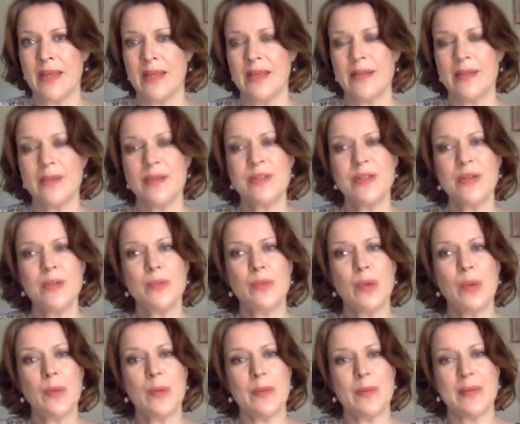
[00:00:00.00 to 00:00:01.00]
There is no
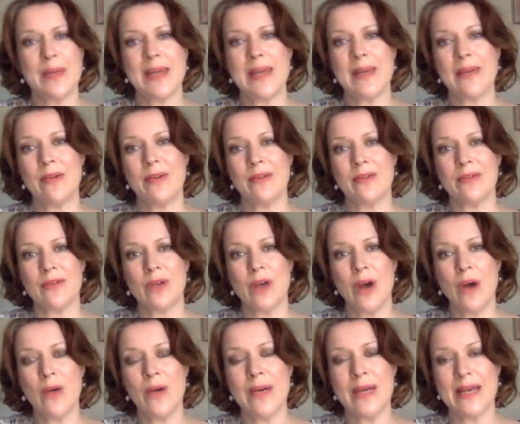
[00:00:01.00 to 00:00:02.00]
problem here of
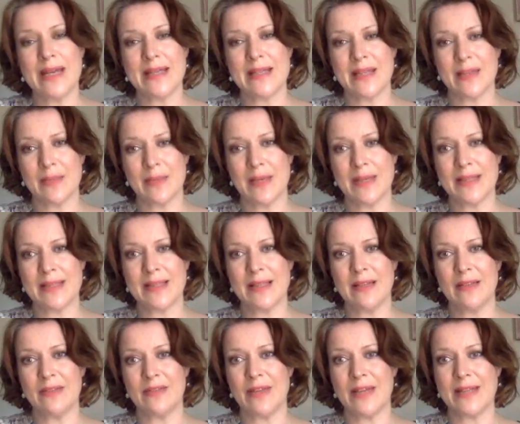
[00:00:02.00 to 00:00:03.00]
correlating
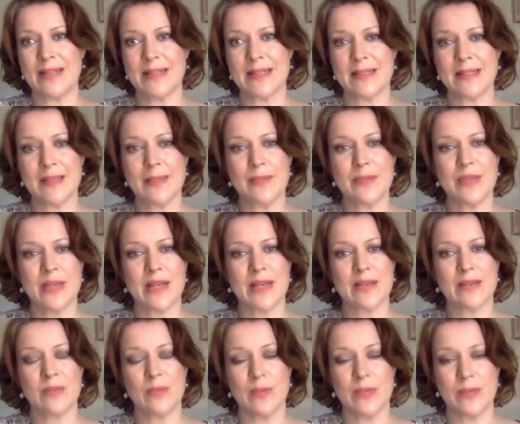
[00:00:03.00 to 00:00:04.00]
myself as a
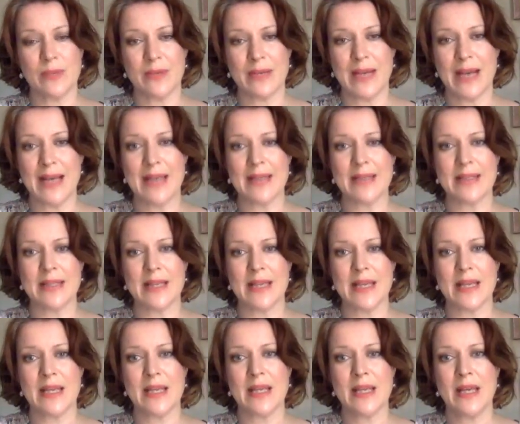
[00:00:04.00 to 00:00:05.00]
subject with
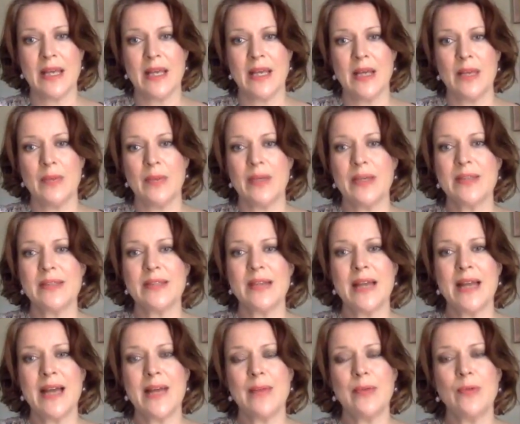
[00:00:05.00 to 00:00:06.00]
reality, because
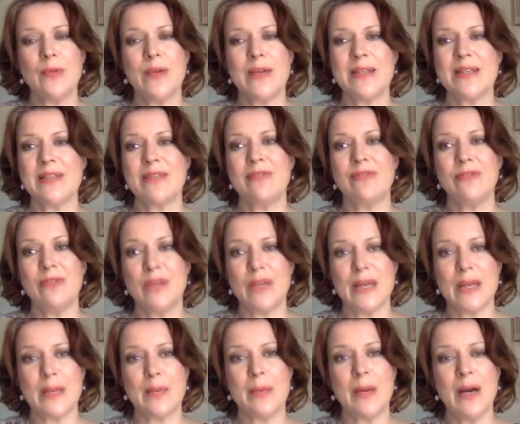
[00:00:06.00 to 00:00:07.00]
I am already
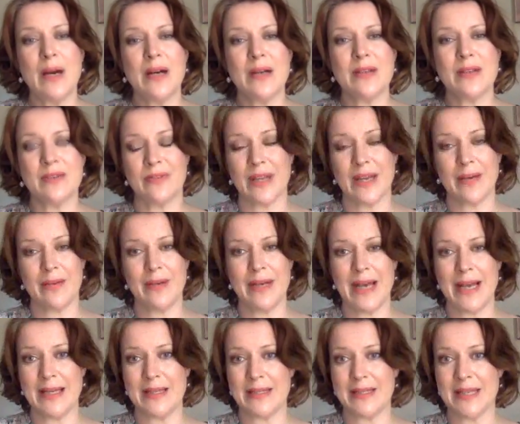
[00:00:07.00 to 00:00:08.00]
fully a part of that
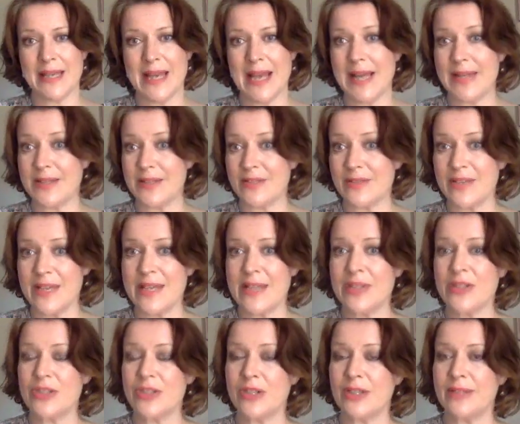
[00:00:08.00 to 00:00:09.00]
reality and of
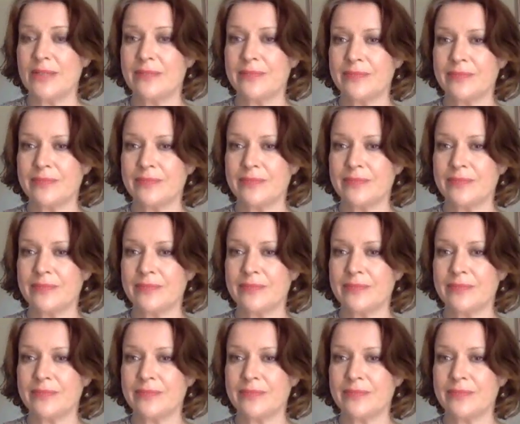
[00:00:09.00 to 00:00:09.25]
nature.